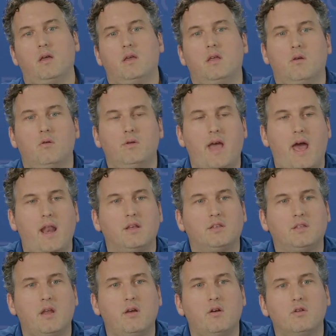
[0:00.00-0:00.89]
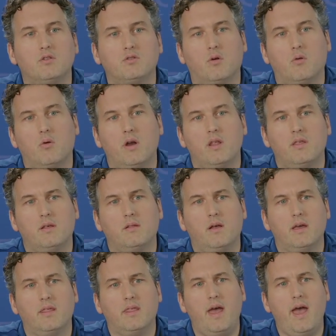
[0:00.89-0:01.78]
data centers or anything
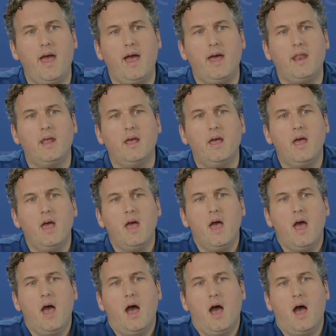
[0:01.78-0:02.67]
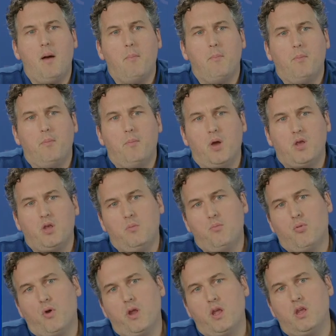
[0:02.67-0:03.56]
like that. But you
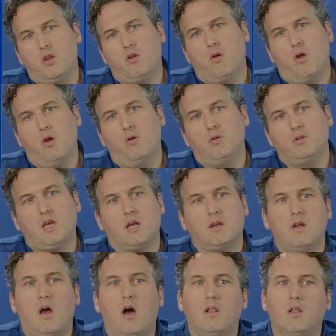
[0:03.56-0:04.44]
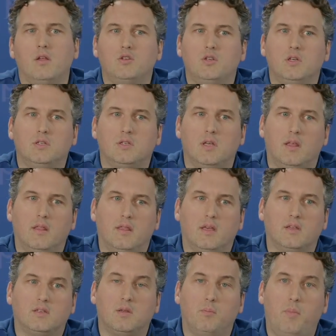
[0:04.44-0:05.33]
bring your own technologies and
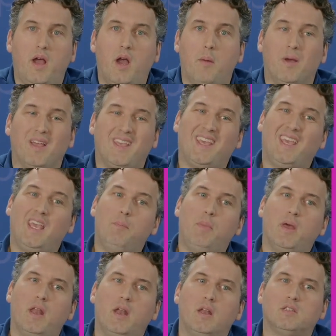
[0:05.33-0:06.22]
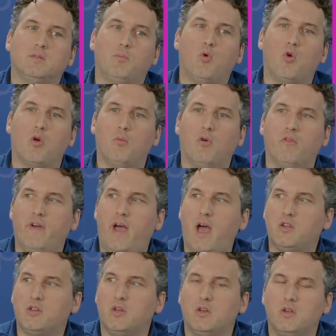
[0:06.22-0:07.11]
things to bear, but keep it in a supportable
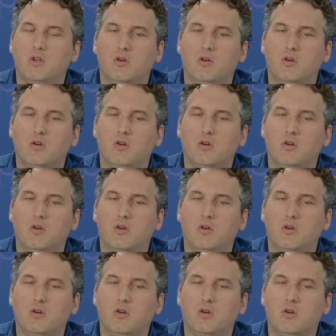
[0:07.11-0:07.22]
fashion. You're